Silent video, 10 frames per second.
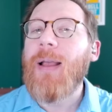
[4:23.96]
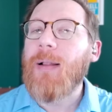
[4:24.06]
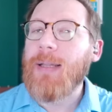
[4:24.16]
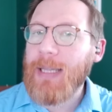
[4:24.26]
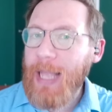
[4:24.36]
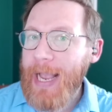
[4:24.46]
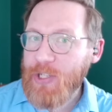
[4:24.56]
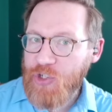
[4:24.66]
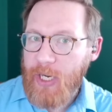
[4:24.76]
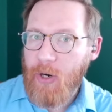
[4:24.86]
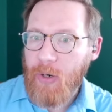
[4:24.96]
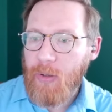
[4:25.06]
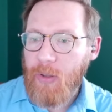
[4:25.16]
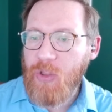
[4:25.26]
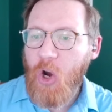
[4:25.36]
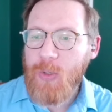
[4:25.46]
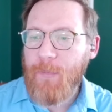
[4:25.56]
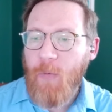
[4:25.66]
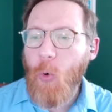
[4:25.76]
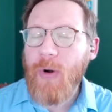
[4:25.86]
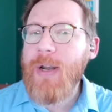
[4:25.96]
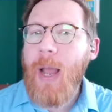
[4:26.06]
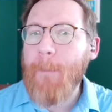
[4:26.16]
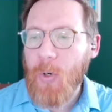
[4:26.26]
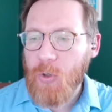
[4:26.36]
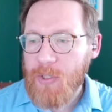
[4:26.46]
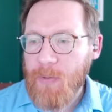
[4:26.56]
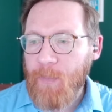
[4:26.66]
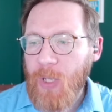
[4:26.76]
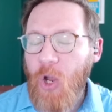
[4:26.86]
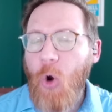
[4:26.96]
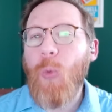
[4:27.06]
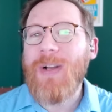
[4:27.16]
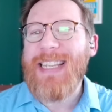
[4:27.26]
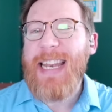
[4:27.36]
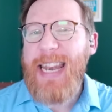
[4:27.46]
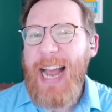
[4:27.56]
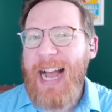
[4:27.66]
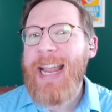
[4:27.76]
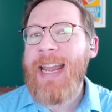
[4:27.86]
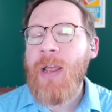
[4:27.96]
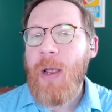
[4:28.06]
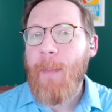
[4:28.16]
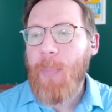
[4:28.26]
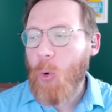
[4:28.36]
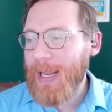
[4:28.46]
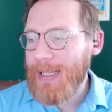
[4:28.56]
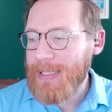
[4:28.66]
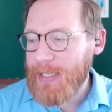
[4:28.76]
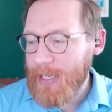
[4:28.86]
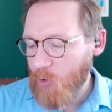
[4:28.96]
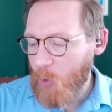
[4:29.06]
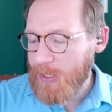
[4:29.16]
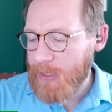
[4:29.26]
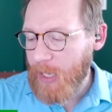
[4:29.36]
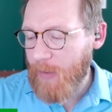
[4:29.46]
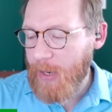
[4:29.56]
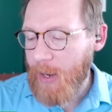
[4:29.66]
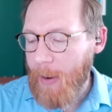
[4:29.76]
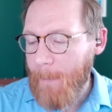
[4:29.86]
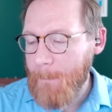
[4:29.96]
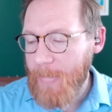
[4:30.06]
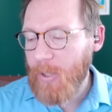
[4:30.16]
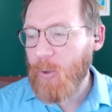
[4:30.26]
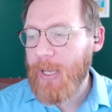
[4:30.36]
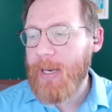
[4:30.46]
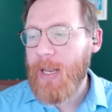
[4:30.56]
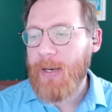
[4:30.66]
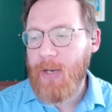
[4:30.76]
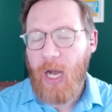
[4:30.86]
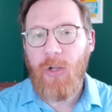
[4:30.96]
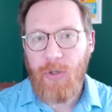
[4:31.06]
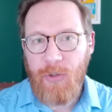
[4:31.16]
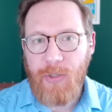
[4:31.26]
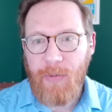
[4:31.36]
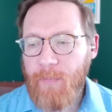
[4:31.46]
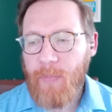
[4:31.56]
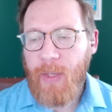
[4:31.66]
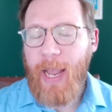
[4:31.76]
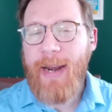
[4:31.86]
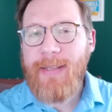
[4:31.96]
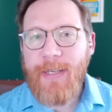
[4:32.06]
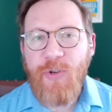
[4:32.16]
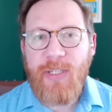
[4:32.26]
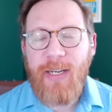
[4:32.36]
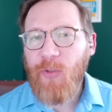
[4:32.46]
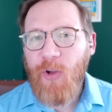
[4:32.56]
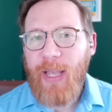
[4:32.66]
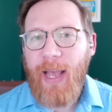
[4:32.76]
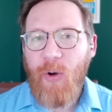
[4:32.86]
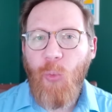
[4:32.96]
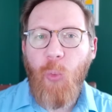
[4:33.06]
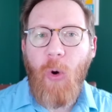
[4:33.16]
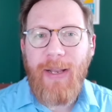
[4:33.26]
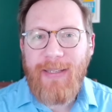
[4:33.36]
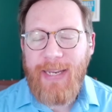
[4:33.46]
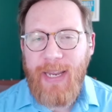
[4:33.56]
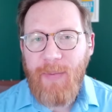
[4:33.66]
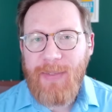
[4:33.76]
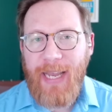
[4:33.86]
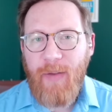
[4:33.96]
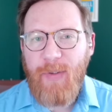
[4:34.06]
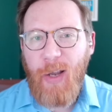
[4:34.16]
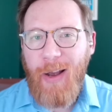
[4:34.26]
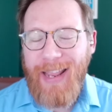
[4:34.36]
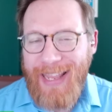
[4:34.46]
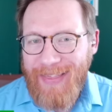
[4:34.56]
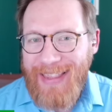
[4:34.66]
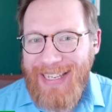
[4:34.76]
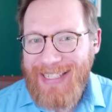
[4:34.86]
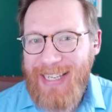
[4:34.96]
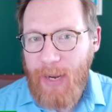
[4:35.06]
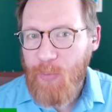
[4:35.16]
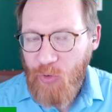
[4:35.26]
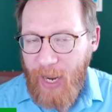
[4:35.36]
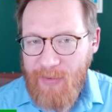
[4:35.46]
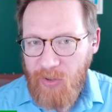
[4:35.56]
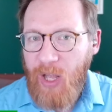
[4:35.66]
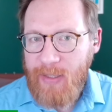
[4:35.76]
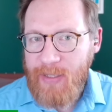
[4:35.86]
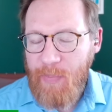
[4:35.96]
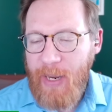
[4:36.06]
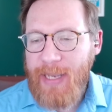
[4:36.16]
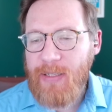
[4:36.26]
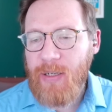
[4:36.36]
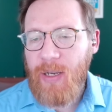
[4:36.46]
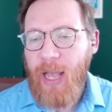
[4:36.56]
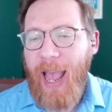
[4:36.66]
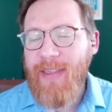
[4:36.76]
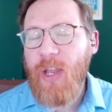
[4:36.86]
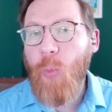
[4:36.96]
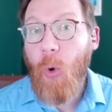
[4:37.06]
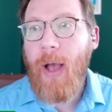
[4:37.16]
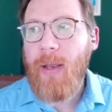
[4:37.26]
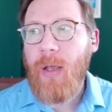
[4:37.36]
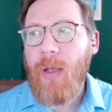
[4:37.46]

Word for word: last year, those four numbers was $9.07 million. And it's interesting to look at what teams have done in these same draft slots in the past, and then what